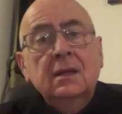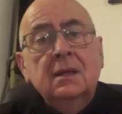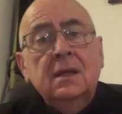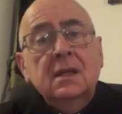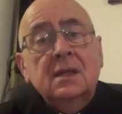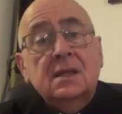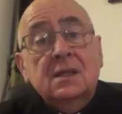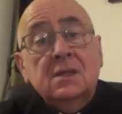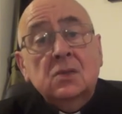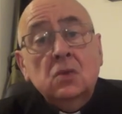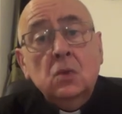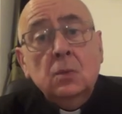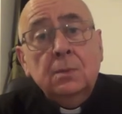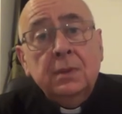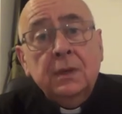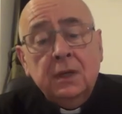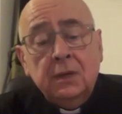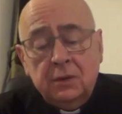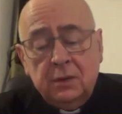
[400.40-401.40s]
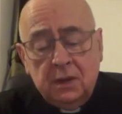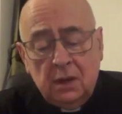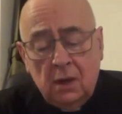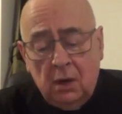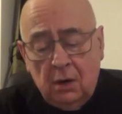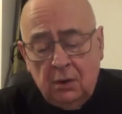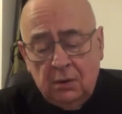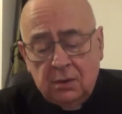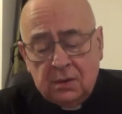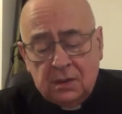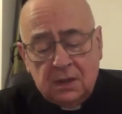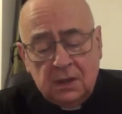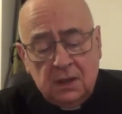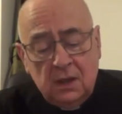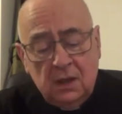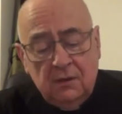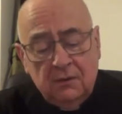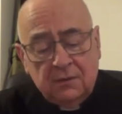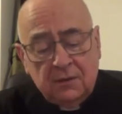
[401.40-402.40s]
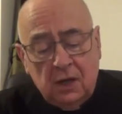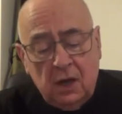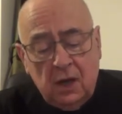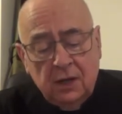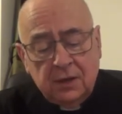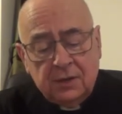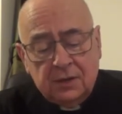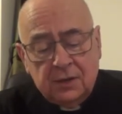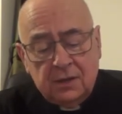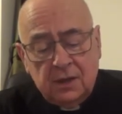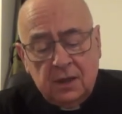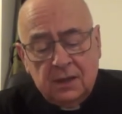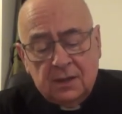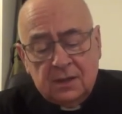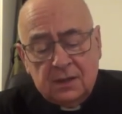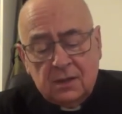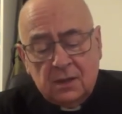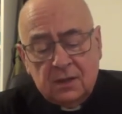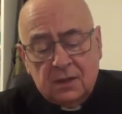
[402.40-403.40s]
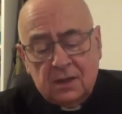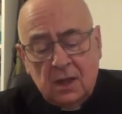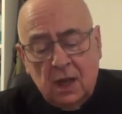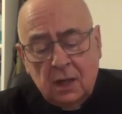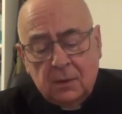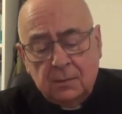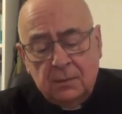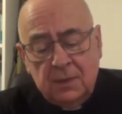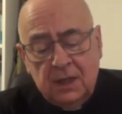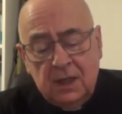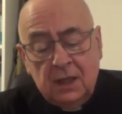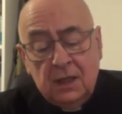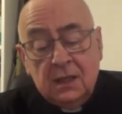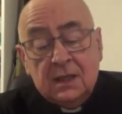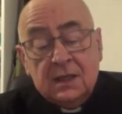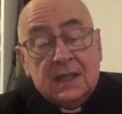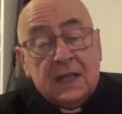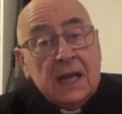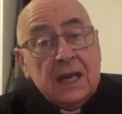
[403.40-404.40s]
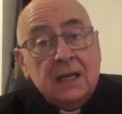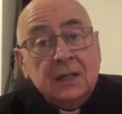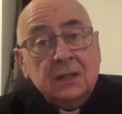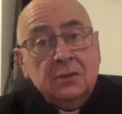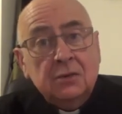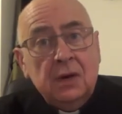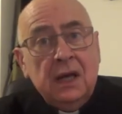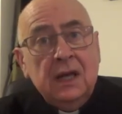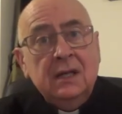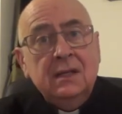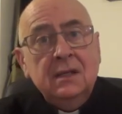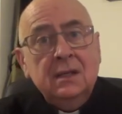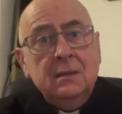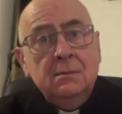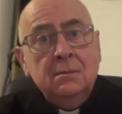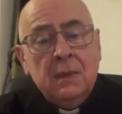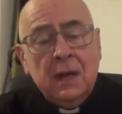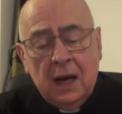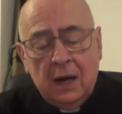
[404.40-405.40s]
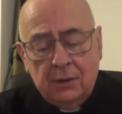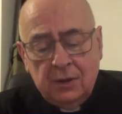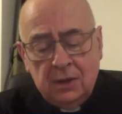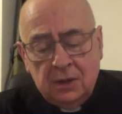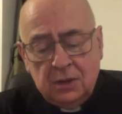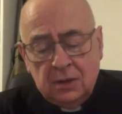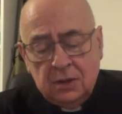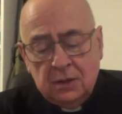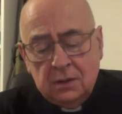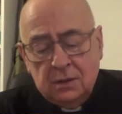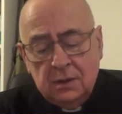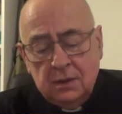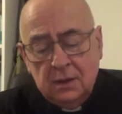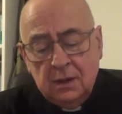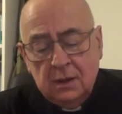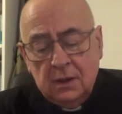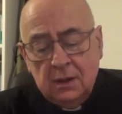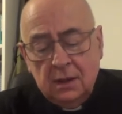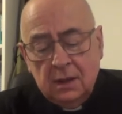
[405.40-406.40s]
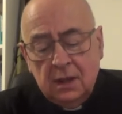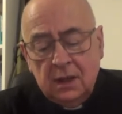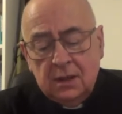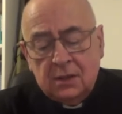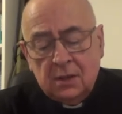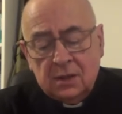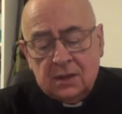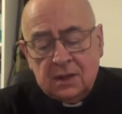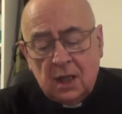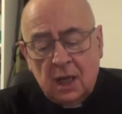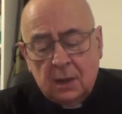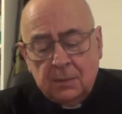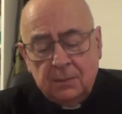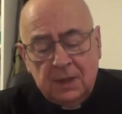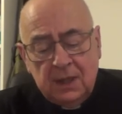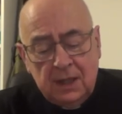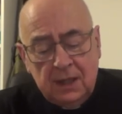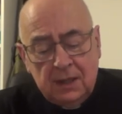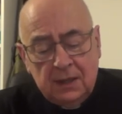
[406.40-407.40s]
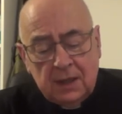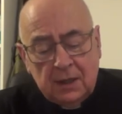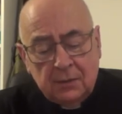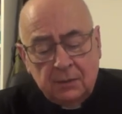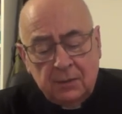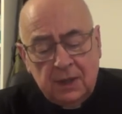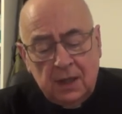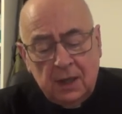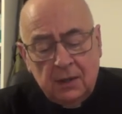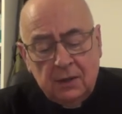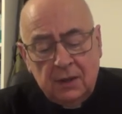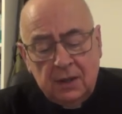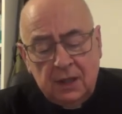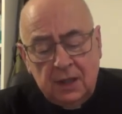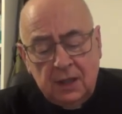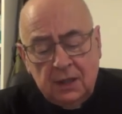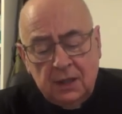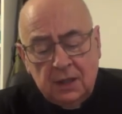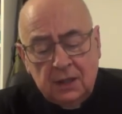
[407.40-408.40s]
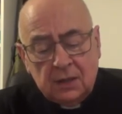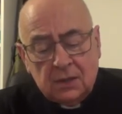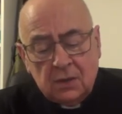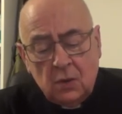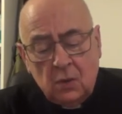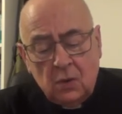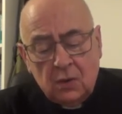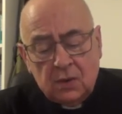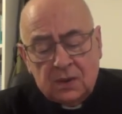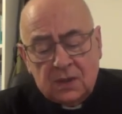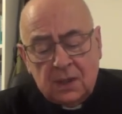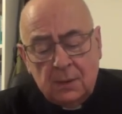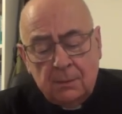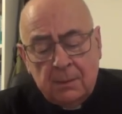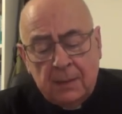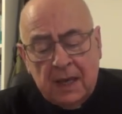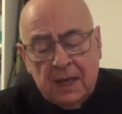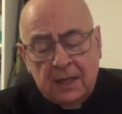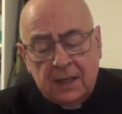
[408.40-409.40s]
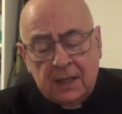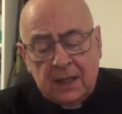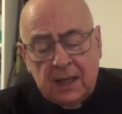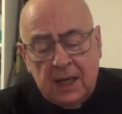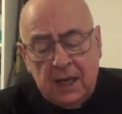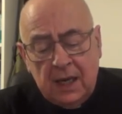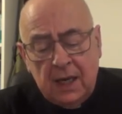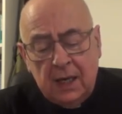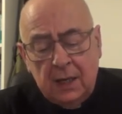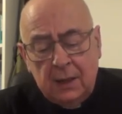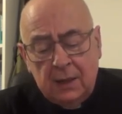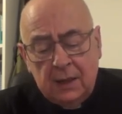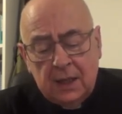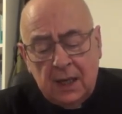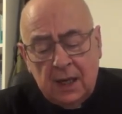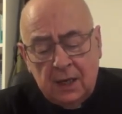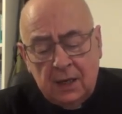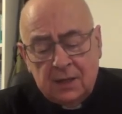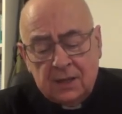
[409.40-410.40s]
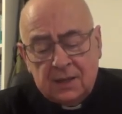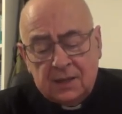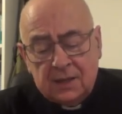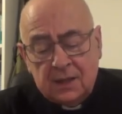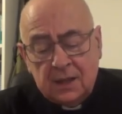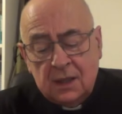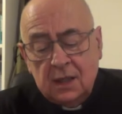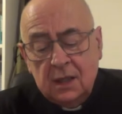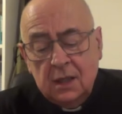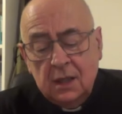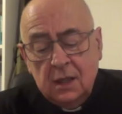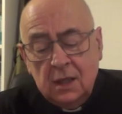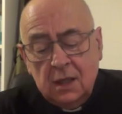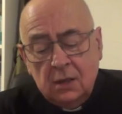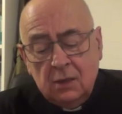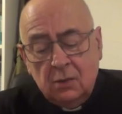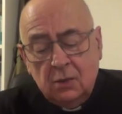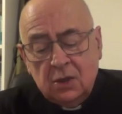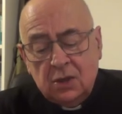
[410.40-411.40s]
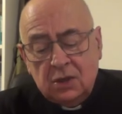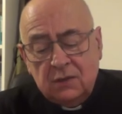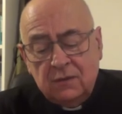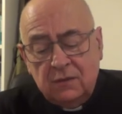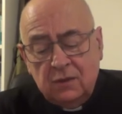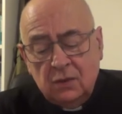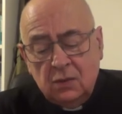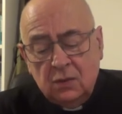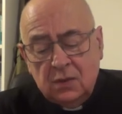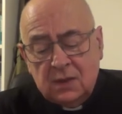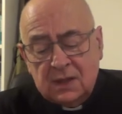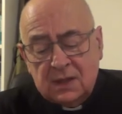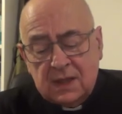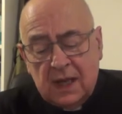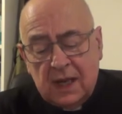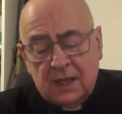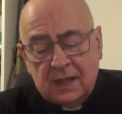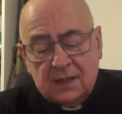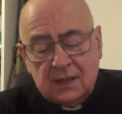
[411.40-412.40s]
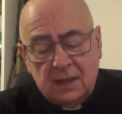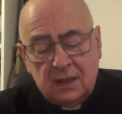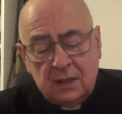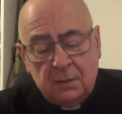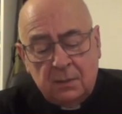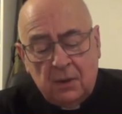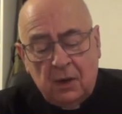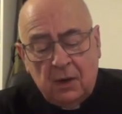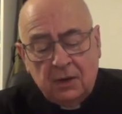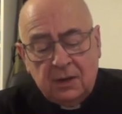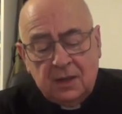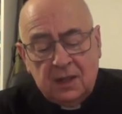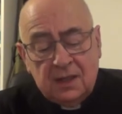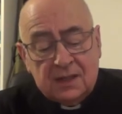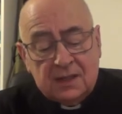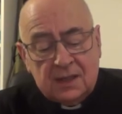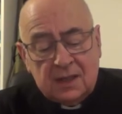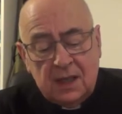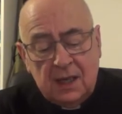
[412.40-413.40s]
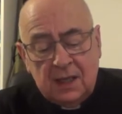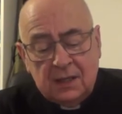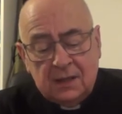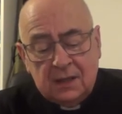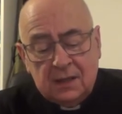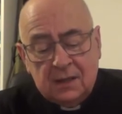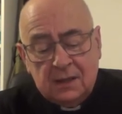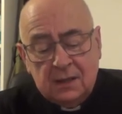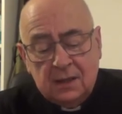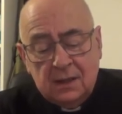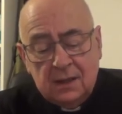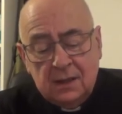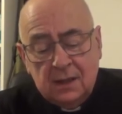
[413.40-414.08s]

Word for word: The superiority of continence does not mean denigrated marriage. It does not mean that we are leaning towards the Manichaean heresy which viewed sex and the body as tainted.